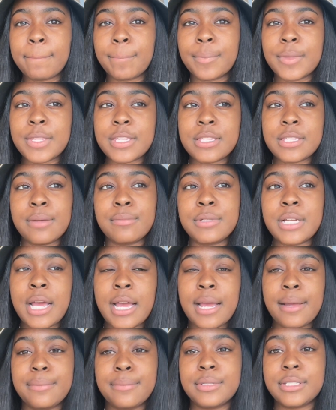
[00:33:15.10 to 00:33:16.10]

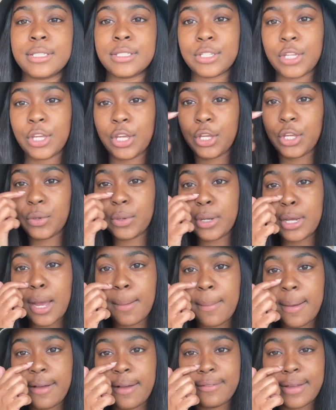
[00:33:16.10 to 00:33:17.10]
sometimes you can
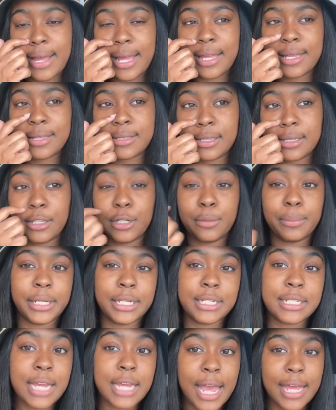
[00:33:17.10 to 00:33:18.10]
come off as a little bit
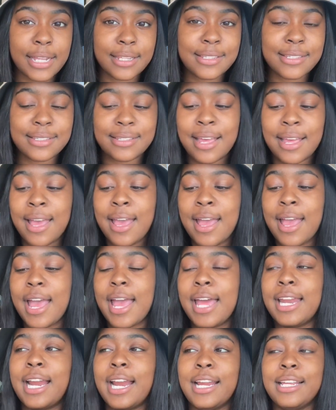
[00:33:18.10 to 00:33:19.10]
intense,
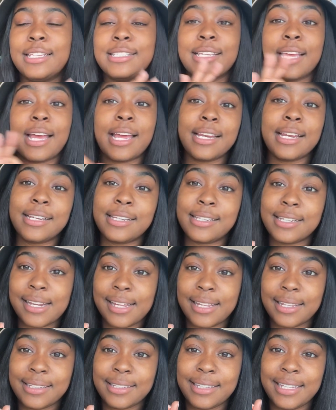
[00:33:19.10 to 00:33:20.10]
and I said
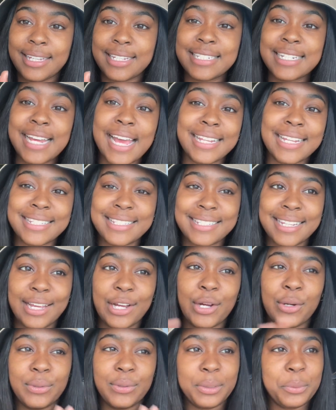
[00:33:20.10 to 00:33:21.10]
the intense thing
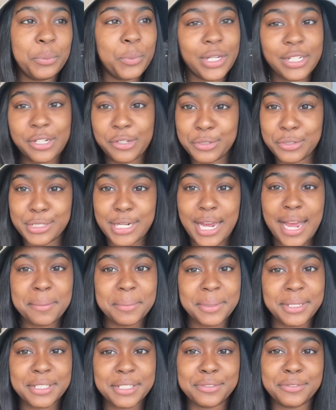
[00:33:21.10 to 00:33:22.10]
only one other time
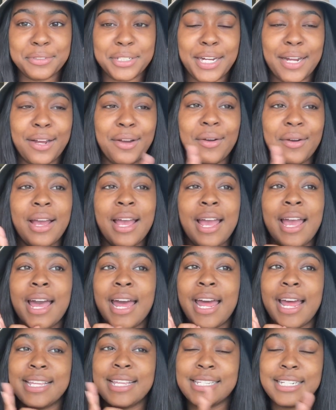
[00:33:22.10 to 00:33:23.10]
in this video,
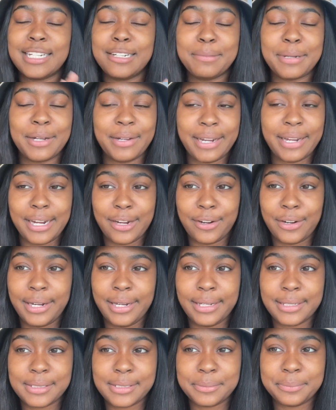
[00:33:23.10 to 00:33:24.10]
and I said it about
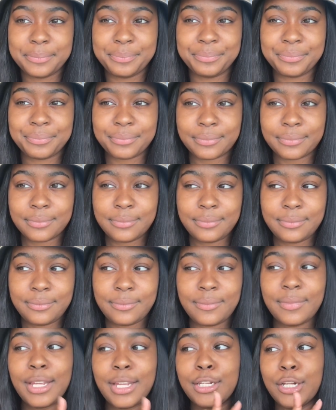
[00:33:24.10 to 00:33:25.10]
Aries.
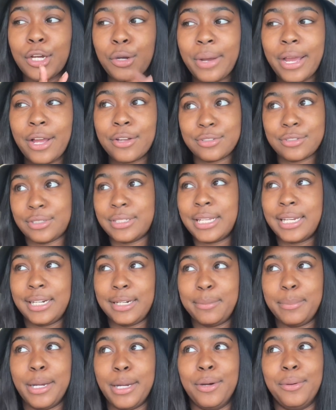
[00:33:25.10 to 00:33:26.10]
No, I also said it
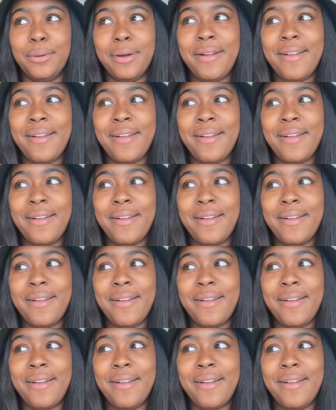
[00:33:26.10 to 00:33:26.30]
about